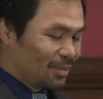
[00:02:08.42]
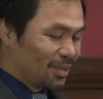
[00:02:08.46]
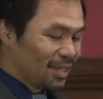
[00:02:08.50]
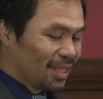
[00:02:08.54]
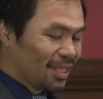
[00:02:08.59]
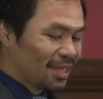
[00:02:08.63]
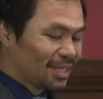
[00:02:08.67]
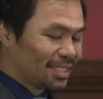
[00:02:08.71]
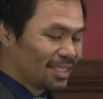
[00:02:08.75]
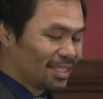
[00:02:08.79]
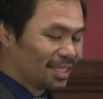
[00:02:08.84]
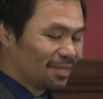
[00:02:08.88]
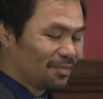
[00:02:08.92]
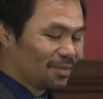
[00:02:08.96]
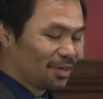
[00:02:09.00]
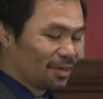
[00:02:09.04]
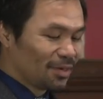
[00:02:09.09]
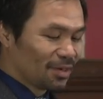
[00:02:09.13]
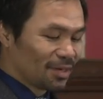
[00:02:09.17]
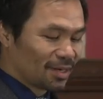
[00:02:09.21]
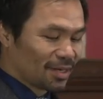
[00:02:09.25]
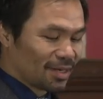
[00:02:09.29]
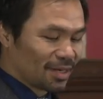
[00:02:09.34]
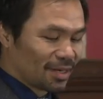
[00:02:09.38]
When I received
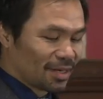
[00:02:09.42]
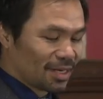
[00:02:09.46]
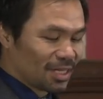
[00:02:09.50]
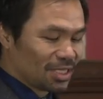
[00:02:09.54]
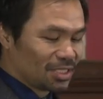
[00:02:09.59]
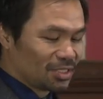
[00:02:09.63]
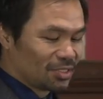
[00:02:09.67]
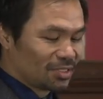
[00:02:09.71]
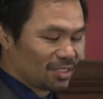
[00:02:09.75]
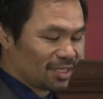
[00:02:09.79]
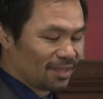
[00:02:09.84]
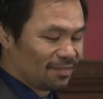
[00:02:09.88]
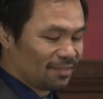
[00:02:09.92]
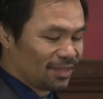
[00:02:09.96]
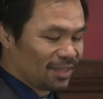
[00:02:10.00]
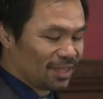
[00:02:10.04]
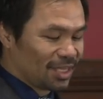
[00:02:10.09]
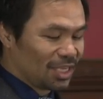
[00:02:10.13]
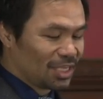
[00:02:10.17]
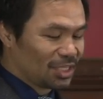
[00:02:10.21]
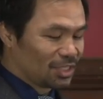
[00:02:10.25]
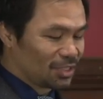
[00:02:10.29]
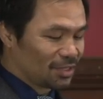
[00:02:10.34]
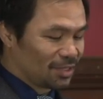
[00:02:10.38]
your gracious
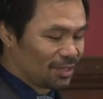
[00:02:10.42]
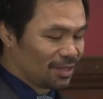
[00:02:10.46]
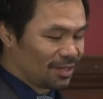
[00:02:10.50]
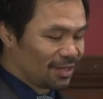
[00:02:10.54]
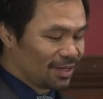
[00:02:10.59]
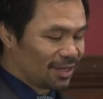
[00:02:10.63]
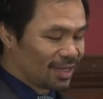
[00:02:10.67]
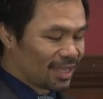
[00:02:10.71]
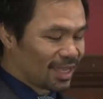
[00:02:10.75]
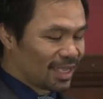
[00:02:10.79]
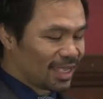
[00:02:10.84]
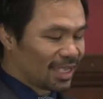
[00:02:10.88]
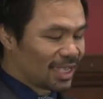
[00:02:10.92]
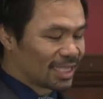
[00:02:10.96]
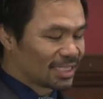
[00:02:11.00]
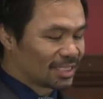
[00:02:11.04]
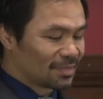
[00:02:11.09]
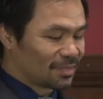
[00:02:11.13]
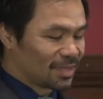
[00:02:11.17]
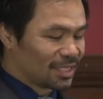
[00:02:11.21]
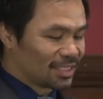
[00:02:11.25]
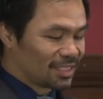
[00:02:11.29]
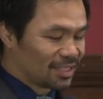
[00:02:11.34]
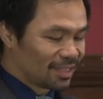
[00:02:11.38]
invitation, I
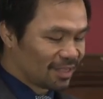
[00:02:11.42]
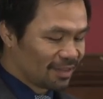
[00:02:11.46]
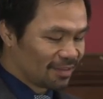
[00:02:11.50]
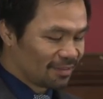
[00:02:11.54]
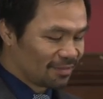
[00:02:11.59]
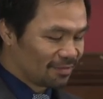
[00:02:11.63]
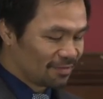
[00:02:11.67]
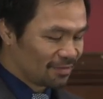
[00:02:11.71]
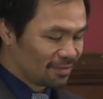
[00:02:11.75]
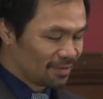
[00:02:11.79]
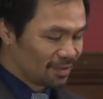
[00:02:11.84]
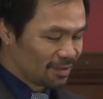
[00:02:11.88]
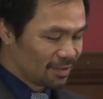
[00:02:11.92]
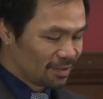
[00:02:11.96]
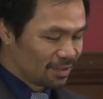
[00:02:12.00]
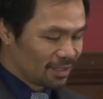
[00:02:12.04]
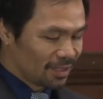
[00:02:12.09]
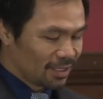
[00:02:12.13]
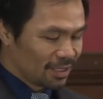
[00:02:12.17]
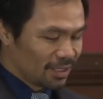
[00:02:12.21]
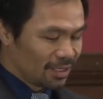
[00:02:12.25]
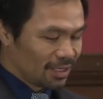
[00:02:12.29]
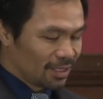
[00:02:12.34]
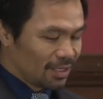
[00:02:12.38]
asked myself,
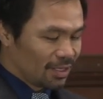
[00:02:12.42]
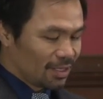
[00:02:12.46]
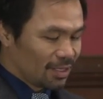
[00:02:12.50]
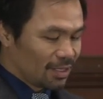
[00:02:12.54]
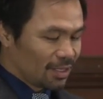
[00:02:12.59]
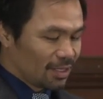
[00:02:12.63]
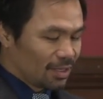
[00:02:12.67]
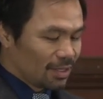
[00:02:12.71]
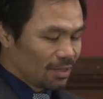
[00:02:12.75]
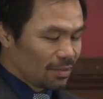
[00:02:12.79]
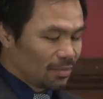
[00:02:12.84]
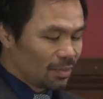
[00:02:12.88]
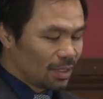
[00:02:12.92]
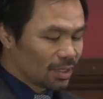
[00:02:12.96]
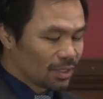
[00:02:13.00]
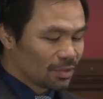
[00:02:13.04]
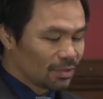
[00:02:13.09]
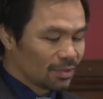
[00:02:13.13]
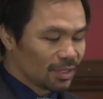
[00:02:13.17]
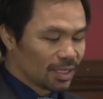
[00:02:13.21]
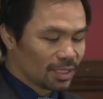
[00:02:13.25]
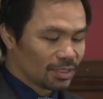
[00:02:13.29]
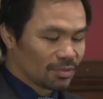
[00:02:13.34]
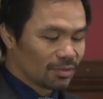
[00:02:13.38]
what
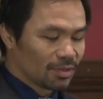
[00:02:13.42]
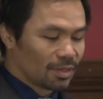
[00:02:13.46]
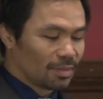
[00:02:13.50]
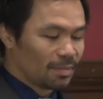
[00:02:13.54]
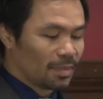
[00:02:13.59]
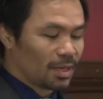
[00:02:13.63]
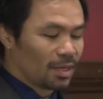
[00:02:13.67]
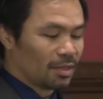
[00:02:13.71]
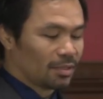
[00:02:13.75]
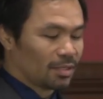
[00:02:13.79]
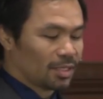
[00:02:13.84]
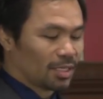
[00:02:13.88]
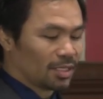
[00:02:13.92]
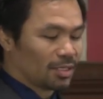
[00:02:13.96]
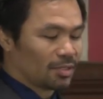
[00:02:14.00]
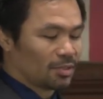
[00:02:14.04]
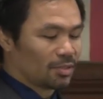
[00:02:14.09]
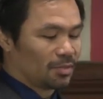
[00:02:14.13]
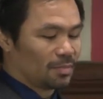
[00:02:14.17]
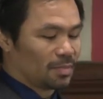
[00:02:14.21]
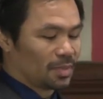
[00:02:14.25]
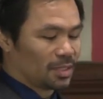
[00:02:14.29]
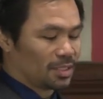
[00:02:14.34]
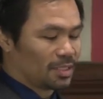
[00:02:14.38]
could I talk about that
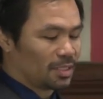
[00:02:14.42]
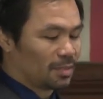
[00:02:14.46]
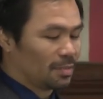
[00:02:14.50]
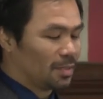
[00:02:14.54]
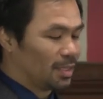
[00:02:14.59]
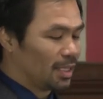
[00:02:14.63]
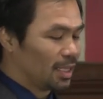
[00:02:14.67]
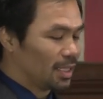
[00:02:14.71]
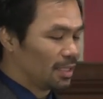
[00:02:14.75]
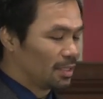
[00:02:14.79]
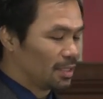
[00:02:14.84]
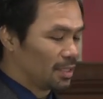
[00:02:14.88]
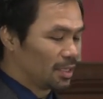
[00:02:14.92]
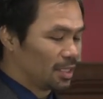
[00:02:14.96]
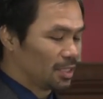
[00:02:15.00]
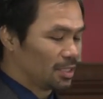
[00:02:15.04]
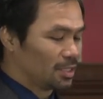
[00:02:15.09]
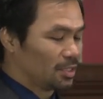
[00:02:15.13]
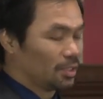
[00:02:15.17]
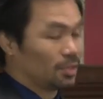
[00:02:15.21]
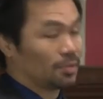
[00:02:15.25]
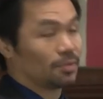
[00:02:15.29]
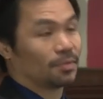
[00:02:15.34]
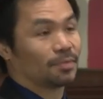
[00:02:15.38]
could possibly
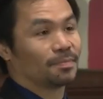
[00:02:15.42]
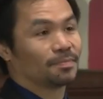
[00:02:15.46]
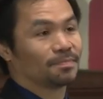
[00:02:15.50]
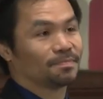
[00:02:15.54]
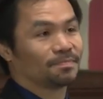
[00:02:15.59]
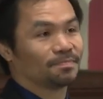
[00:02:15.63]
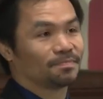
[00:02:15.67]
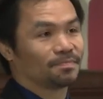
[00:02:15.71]
interest you?